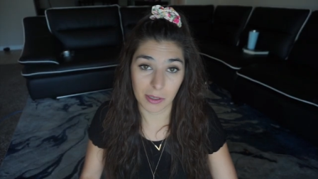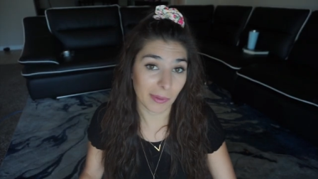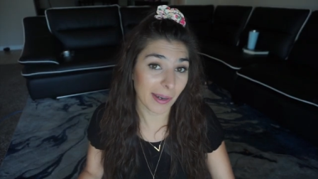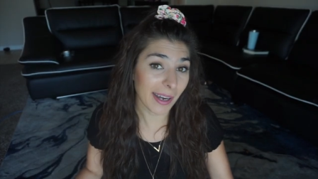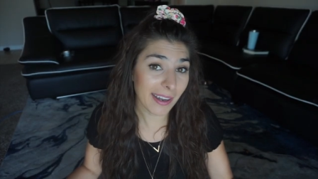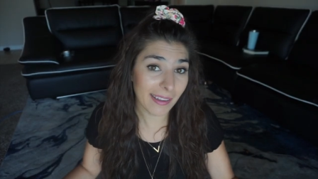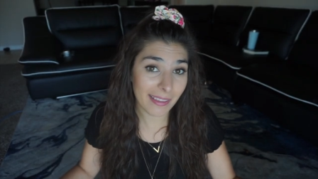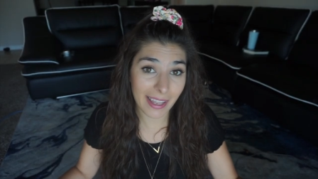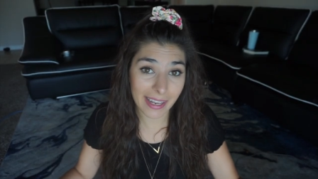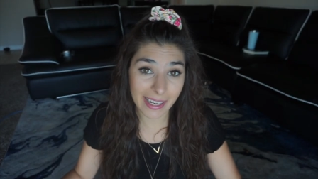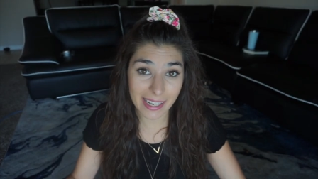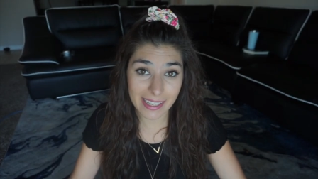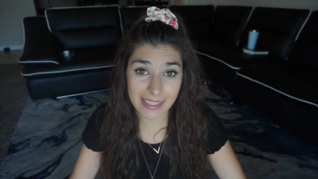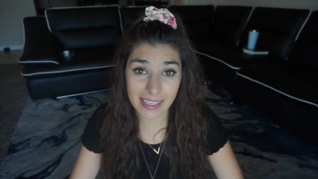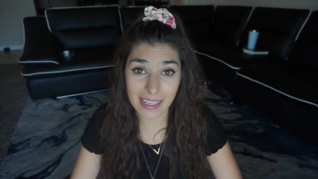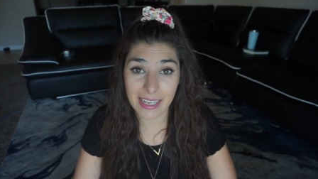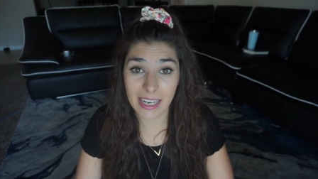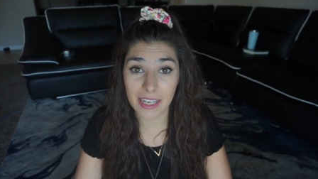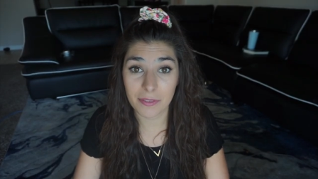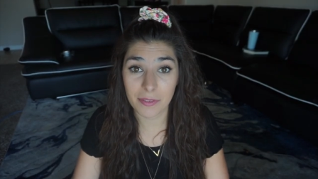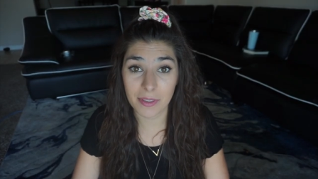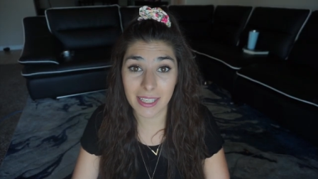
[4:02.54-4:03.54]
Well, like I
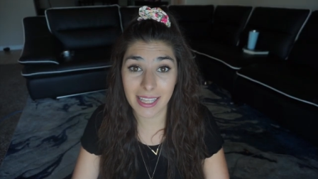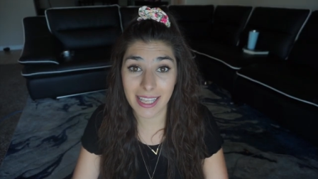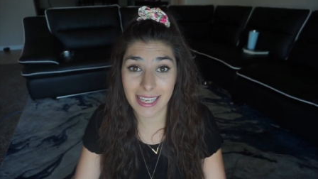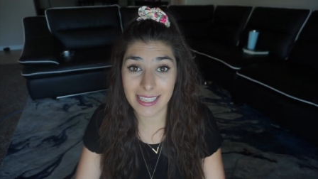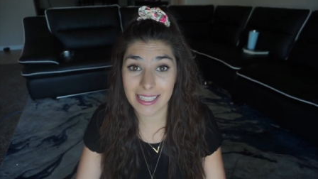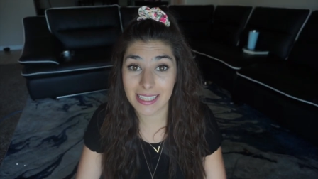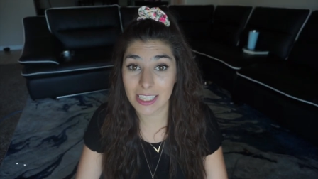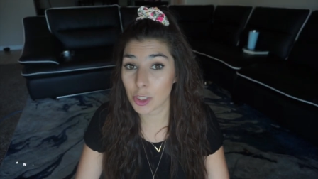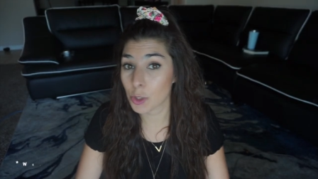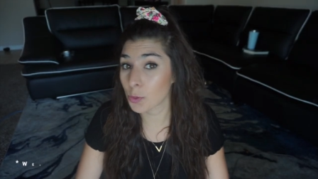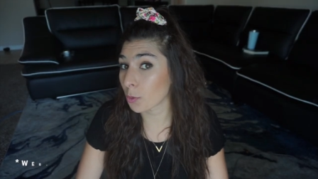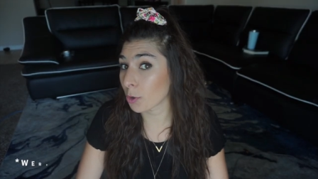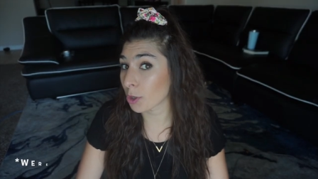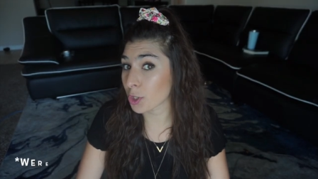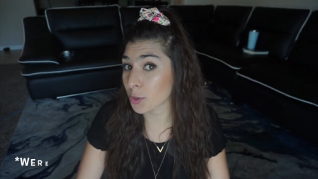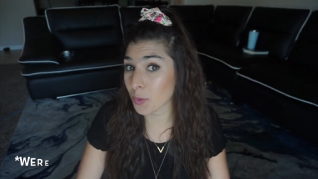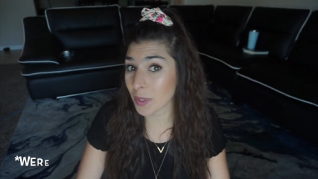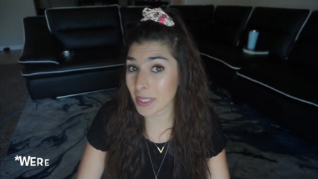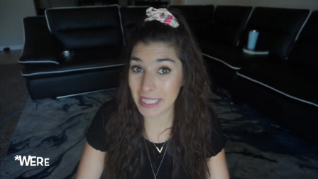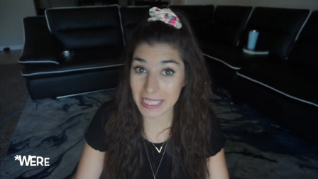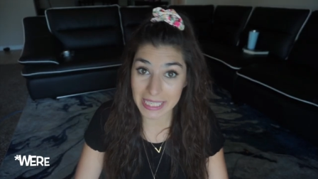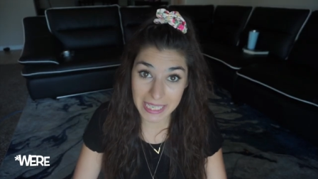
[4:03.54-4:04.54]
said, I realized sports
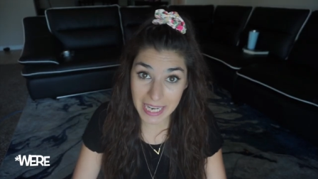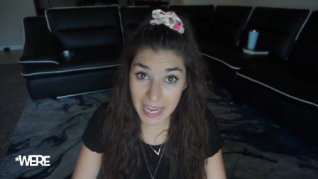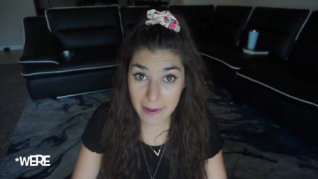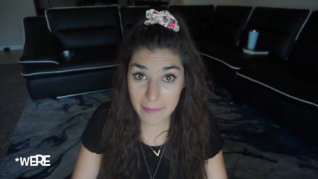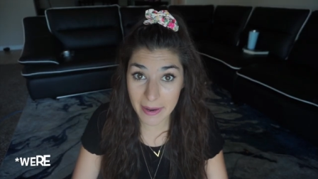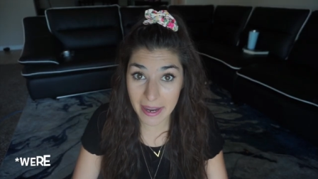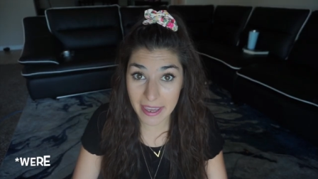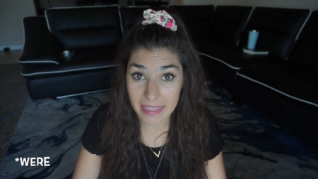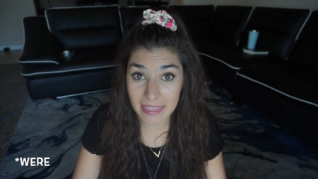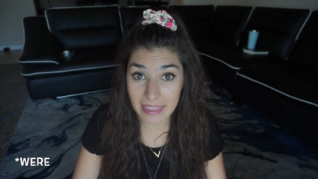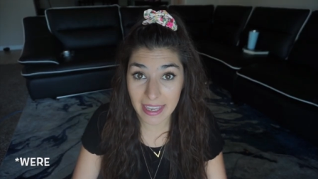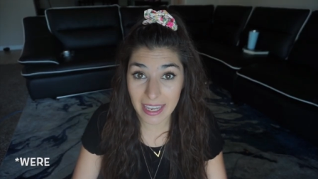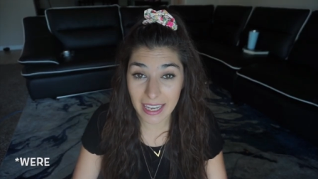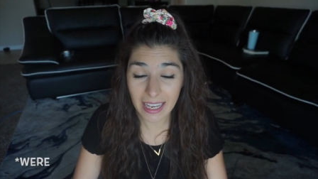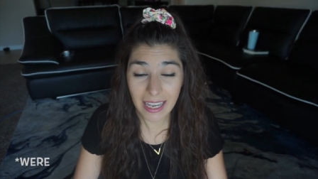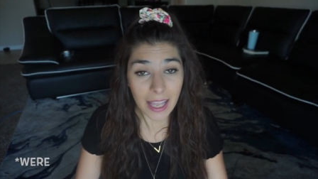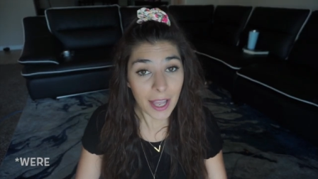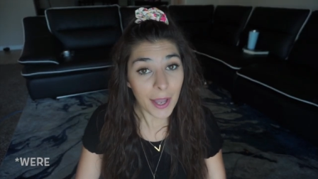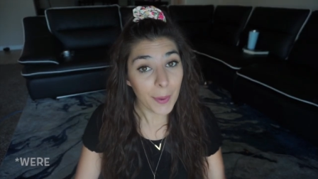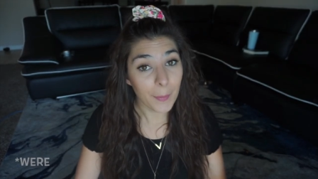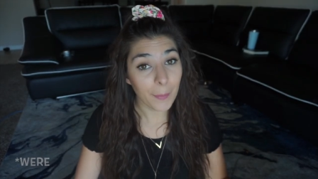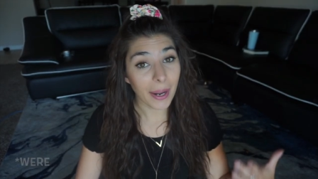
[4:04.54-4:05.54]
was not my thing,